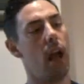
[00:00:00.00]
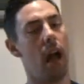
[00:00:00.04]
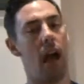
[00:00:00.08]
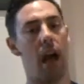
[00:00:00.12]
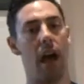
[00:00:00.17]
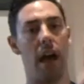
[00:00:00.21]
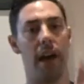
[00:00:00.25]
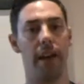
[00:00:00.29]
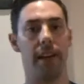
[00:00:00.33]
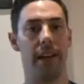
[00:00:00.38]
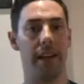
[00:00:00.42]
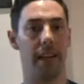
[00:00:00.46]

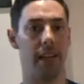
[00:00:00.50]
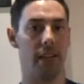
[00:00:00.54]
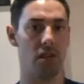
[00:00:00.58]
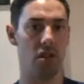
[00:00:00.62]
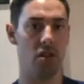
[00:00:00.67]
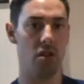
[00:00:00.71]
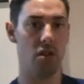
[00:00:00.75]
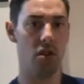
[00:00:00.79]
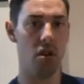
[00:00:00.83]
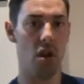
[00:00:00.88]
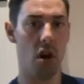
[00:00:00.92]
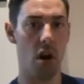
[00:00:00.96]
And
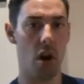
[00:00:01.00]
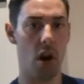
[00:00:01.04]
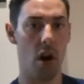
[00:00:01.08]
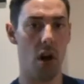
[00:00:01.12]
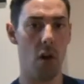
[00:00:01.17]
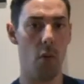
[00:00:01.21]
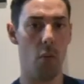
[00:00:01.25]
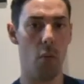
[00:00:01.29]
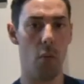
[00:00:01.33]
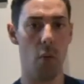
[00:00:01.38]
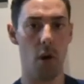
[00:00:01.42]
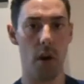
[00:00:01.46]
it's
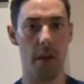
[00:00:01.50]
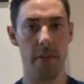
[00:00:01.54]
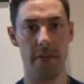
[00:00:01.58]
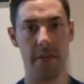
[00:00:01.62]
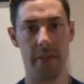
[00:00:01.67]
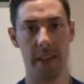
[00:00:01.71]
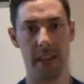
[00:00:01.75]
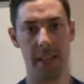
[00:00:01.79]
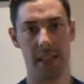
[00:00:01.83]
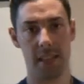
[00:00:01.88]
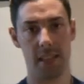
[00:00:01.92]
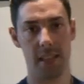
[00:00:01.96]
not. What
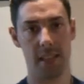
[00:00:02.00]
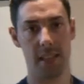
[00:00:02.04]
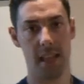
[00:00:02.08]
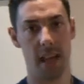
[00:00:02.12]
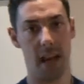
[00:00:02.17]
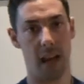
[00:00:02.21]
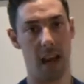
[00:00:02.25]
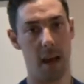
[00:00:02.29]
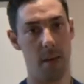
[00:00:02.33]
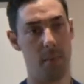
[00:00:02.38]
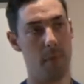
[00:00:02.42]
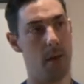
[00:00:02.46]
this
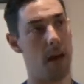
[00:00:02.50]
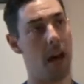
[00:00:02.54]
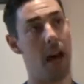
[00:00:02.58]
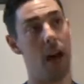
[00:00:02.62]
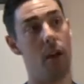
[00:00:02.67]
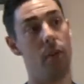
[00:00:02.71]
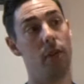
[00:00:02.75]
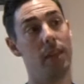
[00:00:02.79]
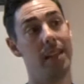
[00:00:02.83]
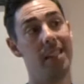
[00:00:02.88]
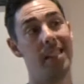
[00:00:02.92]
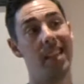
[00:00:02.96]

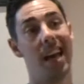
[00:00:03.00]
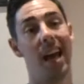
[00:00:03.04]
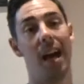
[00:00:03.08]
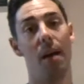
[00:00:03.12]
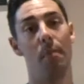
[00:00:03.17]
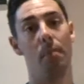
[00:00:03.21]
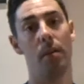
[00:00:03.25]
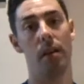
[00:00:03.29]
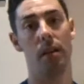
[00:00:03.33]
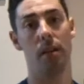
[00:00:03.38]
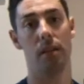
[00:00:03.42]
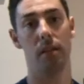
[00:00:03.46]
how this
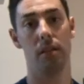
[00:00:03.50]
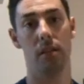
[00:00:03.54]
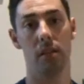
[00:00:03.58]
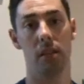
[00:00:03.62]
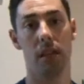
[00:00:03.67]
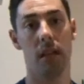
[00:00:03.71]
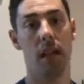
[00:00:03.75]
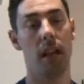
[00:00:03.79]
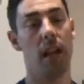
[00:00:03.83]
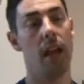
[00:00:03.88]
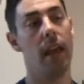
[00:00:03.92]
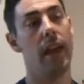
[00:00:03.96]

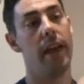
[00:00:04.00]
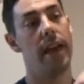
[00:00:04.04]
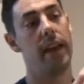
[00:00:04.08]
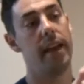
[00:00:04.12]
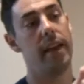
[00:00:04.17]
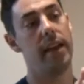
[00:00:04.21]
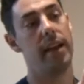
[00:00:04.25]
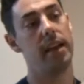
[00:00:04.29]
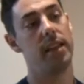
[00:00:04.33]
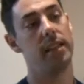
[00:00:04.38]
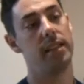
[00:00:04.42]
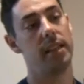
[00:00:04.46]
happens
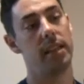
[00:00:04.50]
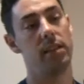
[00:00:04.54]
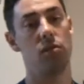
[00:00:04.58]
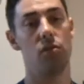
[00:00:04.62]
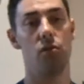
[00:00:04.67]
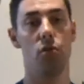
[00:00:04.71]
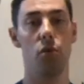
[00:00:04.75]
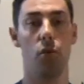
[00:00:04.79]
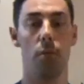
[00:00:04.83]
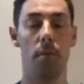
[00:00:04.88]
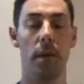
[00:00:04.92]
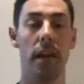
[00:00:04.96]
is
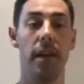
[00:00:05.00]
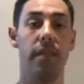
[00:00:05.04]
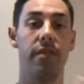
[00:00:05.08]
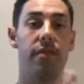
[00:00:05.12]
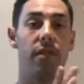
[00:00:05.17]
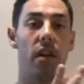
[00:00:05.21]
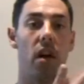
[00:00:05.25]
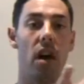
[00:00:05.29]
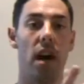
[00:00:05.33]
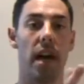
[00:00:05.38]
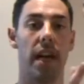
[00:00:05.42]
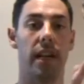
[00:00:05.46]
it's normally
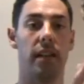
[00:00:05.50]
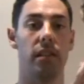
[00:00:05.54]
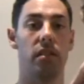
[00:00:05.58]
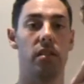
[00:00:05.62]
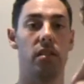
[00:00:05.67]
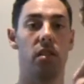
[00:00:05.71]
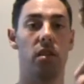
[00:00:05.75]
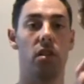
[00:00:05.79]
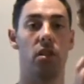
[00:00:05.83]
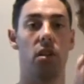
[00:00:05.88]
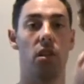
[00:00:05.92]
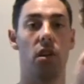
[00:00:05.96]

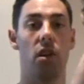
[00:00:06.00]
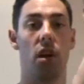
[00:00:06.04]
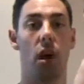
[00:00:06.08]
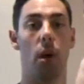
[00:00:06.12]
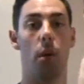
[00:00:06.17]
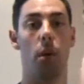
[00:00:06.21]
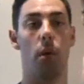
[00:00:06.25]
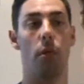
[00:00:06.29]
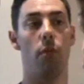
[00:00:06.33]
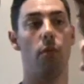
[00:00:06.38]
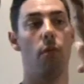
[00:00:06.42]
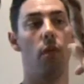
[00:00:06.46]
vines that
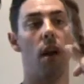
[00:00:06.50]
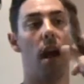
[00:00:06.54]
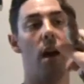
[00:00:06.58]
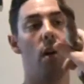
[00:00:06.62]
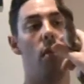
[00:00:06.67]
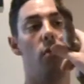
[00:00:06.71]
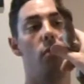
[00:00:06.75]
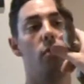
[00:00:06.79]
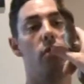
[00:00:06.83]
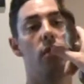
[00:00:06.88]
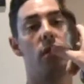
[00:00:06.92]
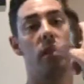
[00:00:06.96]
go
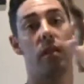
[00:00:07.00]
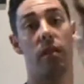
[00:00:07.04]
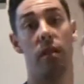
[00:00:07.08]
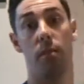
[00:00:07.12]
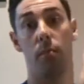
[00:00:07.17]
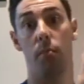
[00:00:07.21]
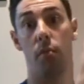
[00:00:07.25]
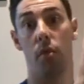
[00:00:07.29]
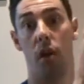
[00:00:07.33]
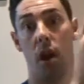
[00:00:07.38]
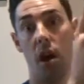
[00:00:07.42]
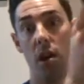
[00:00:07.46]
around the
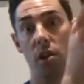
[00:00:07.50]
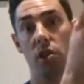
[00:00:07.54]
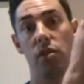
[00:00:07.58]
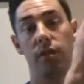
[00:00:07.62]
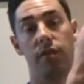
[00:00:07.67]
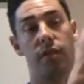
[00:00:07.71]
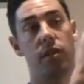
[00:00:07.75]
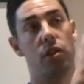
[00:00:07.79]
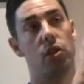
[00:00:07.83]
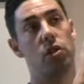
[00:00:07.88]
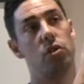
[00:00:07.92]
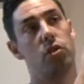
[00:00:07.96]
branch
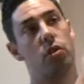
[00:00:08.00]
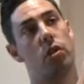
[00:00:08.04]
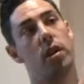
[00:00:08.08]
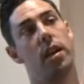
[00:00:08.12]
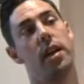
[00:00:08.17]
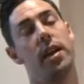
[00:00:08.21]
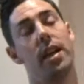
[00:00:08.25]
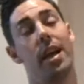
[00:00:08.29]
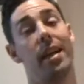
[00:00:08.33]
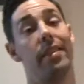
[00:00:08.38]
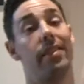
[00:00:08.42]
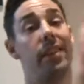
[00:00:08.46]
of the
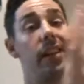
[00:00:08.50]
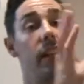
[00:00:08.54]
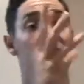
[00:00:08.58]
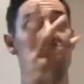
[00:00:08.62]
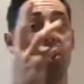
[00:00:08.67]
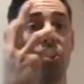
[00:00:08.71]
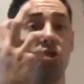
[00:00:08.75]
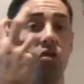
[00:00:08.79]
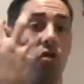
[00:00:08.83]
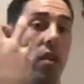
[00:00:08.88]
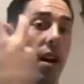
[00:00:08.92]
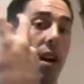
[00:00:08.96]
tree and they
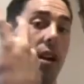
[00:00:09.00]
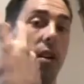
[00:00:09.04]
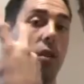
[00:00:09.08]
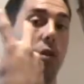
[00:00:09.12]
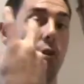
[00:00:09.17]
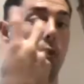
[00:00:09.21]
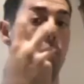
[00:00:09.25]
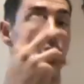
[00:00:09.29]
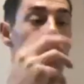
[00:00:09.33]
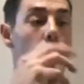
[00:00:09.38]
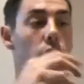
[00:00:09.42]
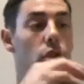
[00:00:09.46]

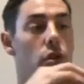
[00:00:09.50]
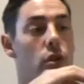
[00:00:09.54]
strangle the